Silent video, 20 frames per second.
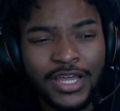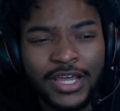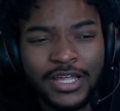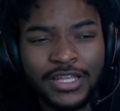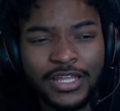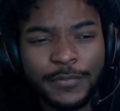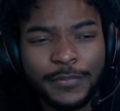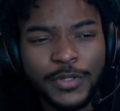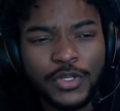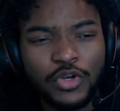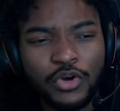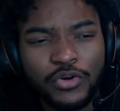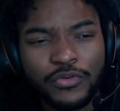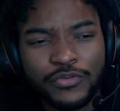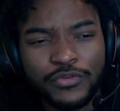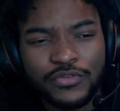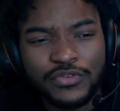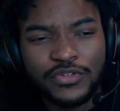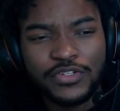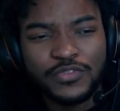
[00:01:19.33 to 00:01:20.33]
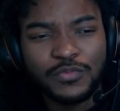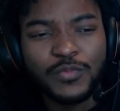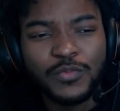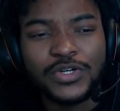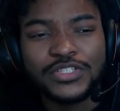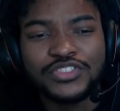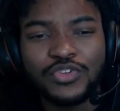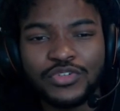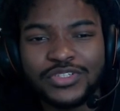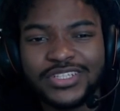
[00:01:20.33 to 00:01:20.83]
Let me know
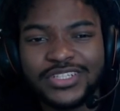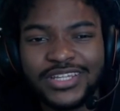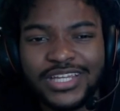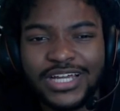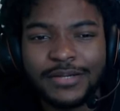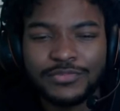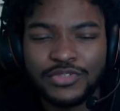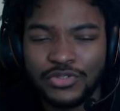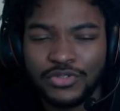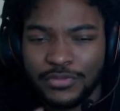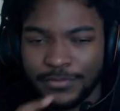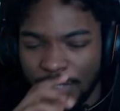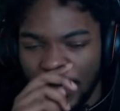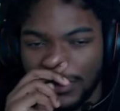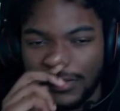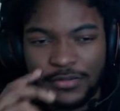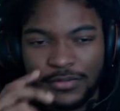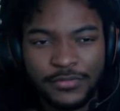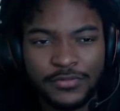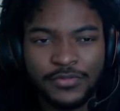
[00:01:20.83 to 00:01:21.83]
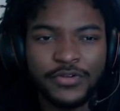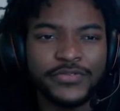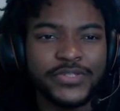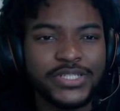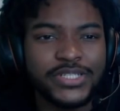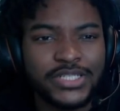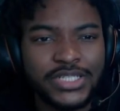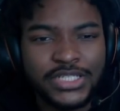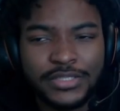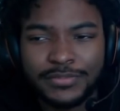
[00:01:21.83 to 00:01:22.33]
what song you think I'm talking about of
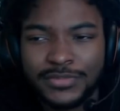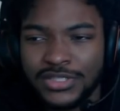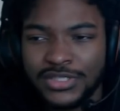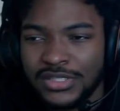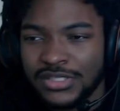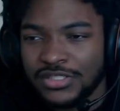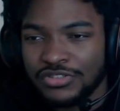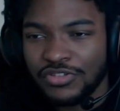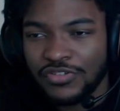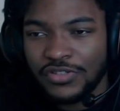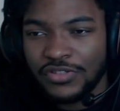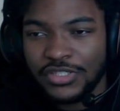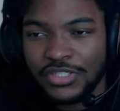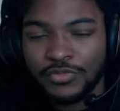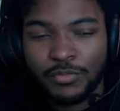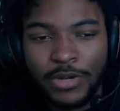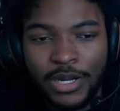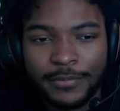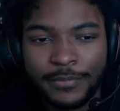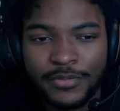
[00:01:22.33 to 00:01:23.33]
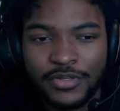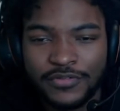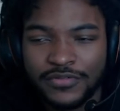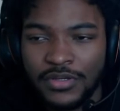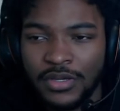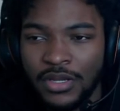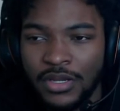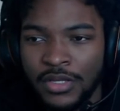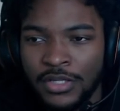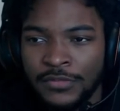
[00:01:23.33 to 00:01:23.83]
the Nicki Minaj song. It remind me of
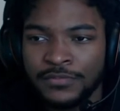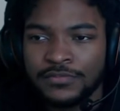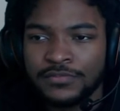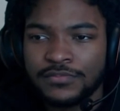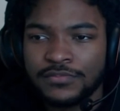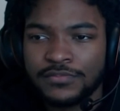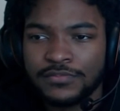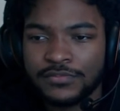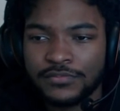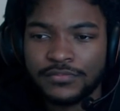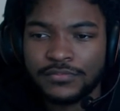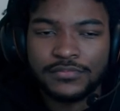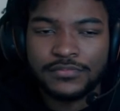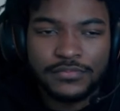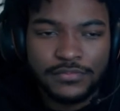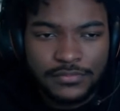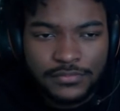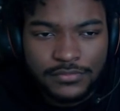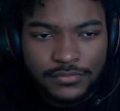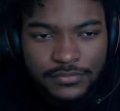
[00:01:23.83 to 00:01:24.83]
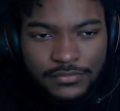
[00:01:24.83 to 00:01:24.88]
that.